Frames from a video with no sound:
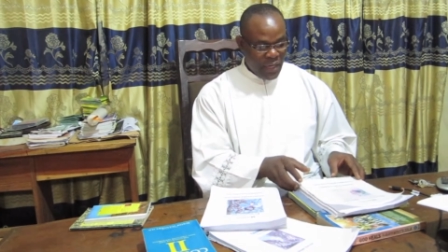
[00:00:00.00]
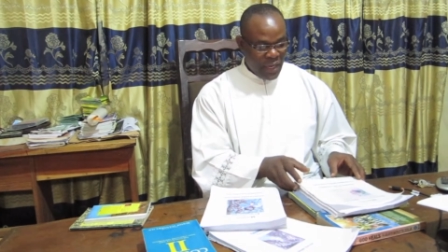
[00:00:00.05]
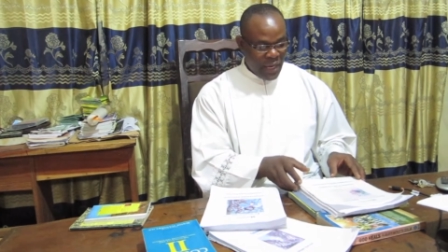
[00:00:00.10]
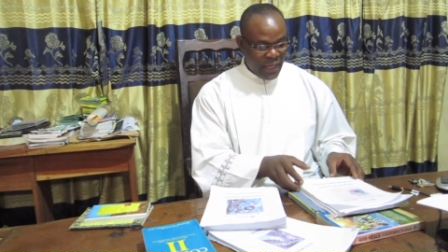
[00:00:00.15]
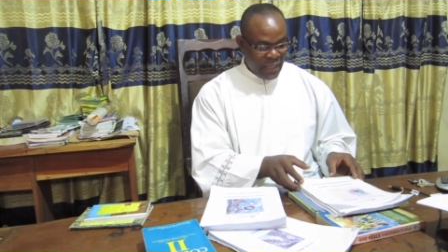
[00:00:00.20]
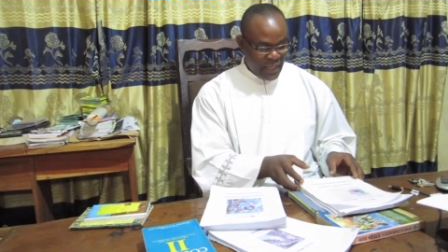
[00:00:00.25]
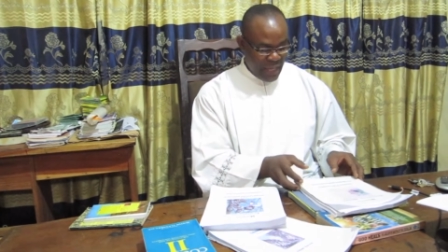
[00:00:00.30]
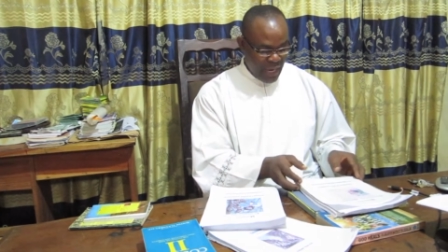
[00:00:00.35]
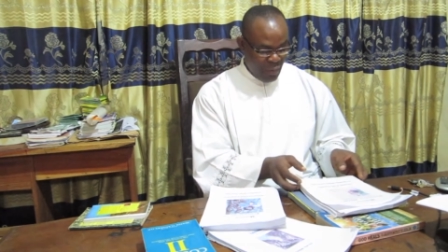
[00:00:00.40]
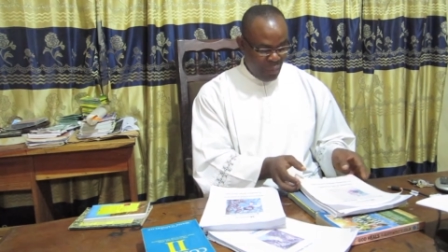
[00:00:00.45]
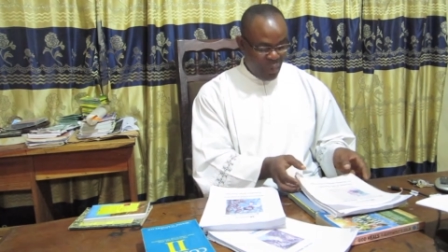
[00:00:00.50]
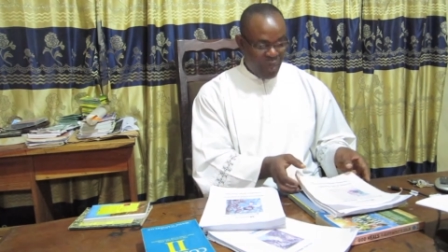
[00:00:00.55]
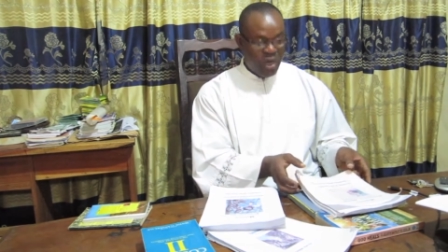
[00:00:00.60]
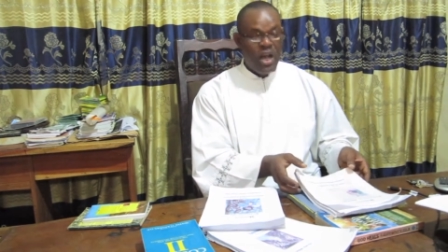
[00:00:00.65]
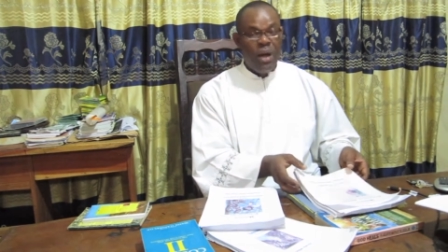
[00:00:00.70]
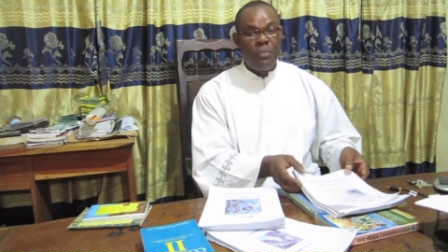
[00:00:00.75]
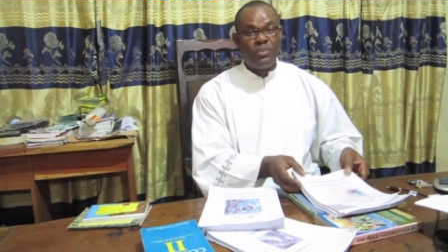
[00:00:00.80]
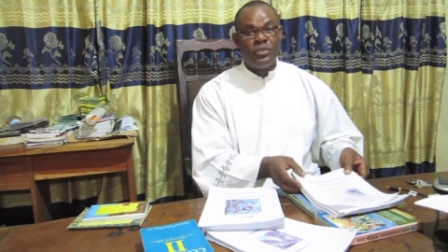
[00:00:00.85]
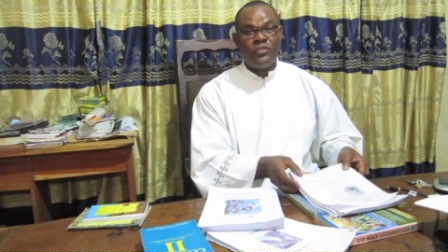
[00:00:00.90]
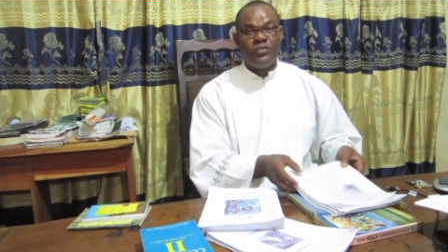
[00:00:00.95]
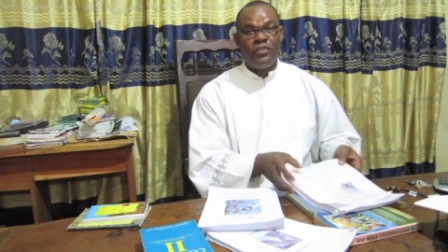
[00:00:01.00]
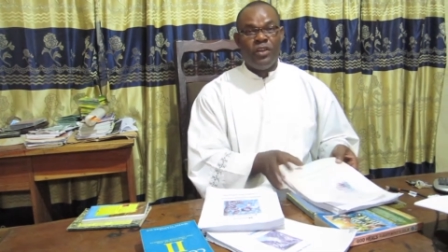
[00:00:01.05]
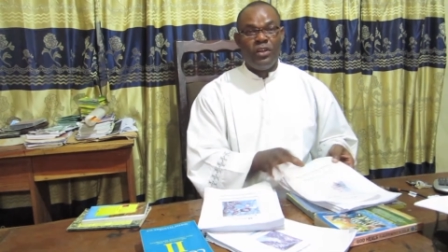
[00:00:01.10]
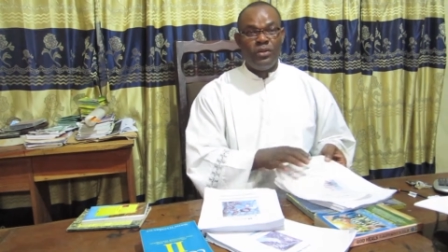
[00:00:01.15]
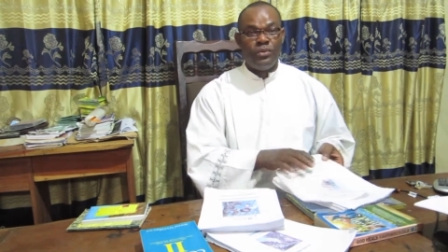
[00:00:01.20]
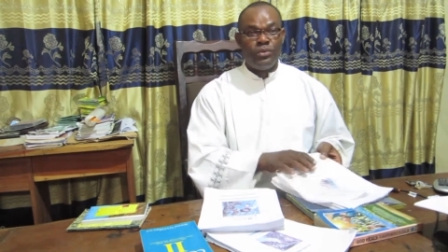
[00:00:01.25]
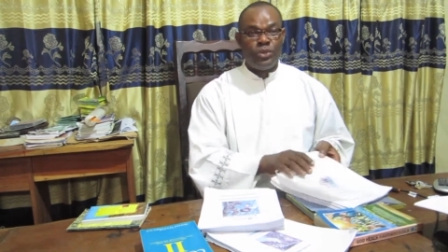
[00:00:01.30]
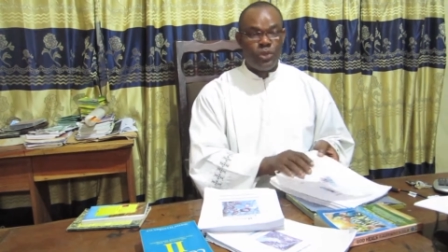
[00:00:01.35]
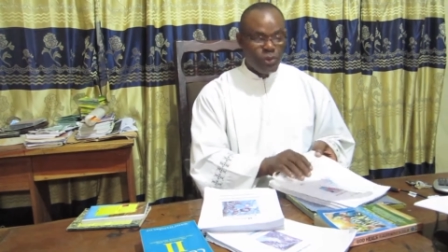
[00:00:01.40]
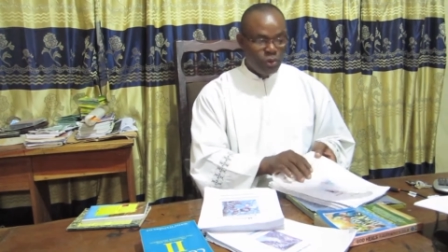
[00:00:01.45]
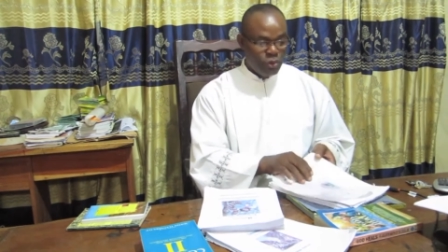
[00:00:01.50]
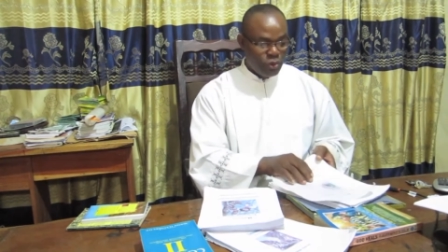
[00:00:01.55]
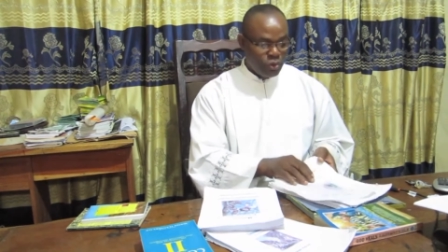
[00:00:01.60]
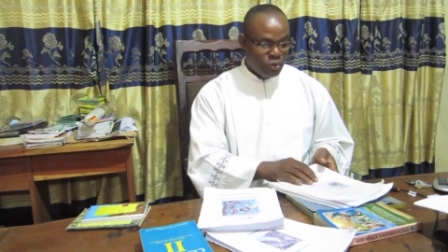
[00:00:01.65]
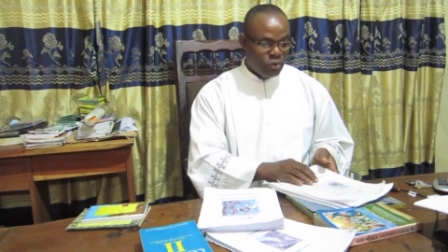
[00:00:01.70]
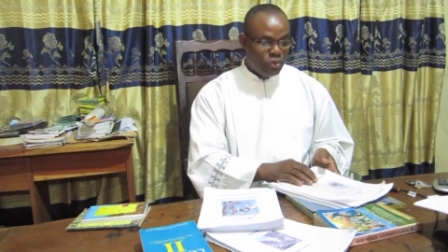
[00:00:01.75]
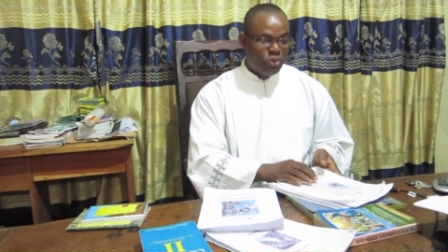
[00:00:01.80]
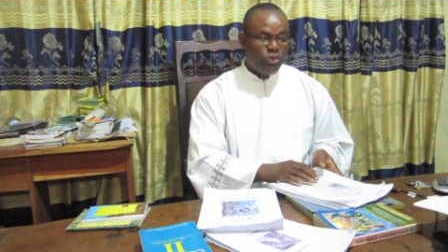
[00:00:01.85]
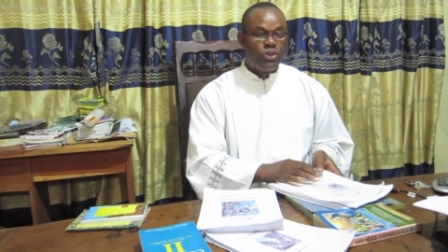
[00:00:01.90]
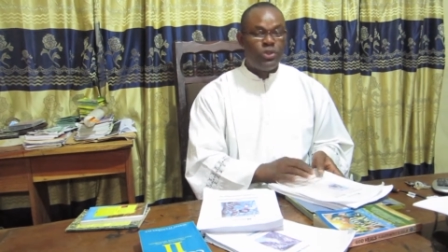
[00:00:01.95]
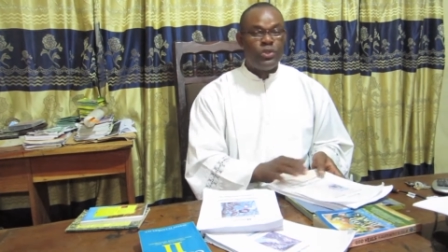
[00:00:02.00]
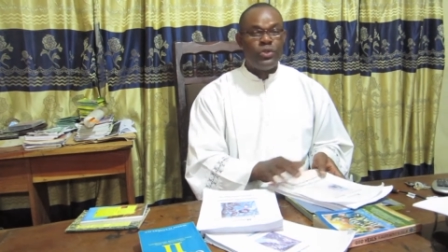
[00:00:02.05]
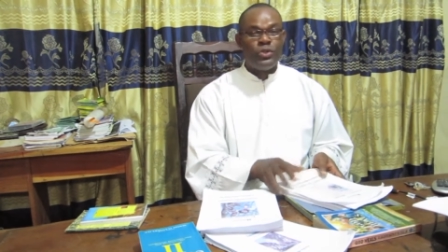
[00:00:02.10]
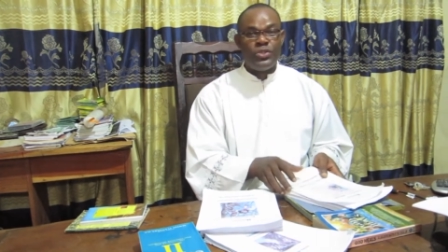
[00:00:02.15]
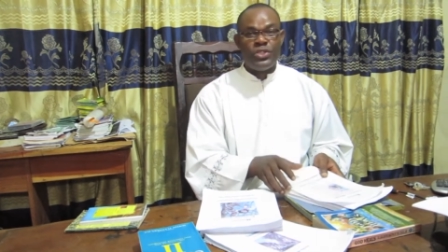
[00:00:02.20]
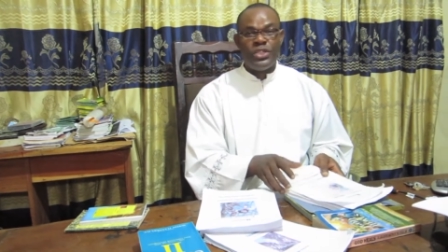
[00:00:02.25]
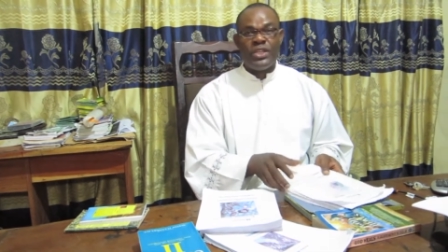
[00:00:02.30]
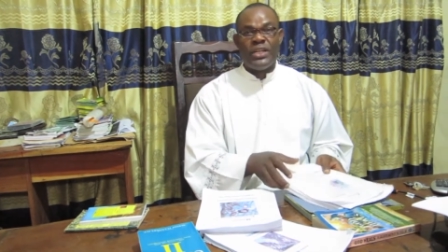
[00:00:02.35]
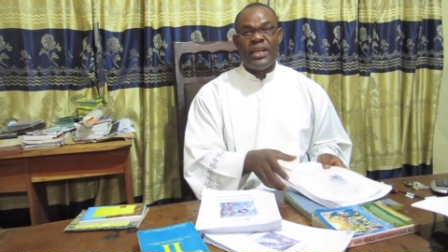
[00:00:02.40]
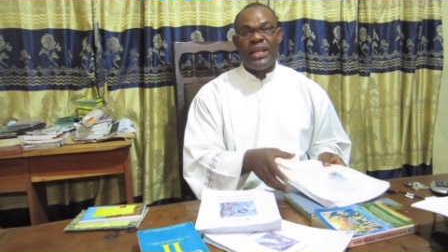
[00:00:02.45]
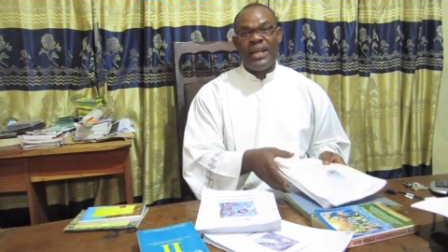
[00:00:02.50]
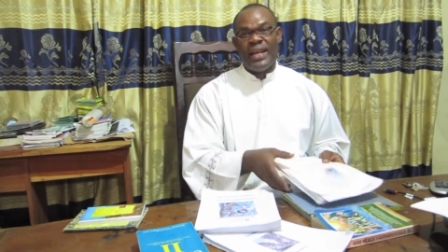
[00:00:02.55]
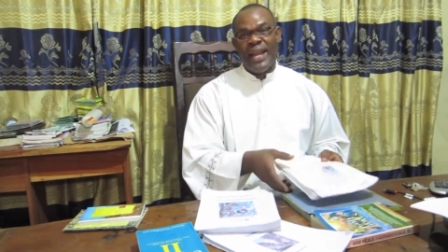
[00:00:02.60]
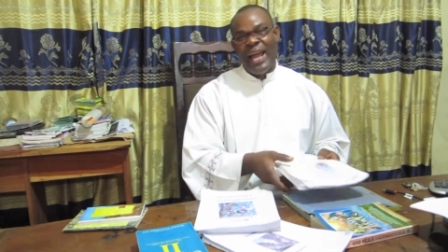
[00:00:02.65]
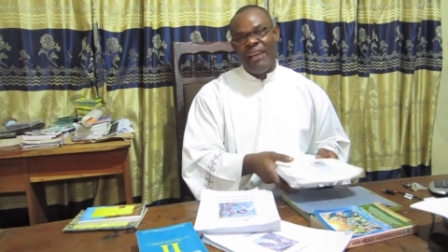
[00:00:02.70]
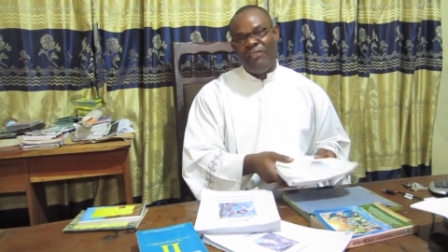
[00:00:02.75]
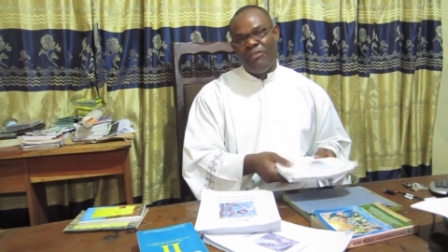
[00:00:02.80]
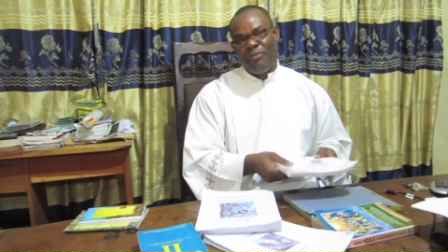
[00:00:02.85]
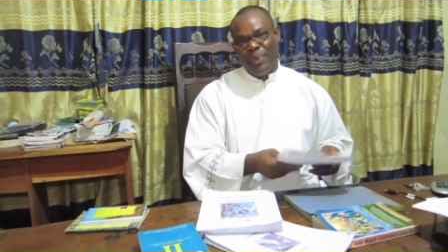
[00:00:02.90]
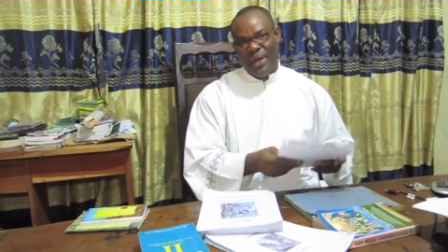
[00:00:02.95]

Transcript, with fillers: And then we come to volume two, choosing a life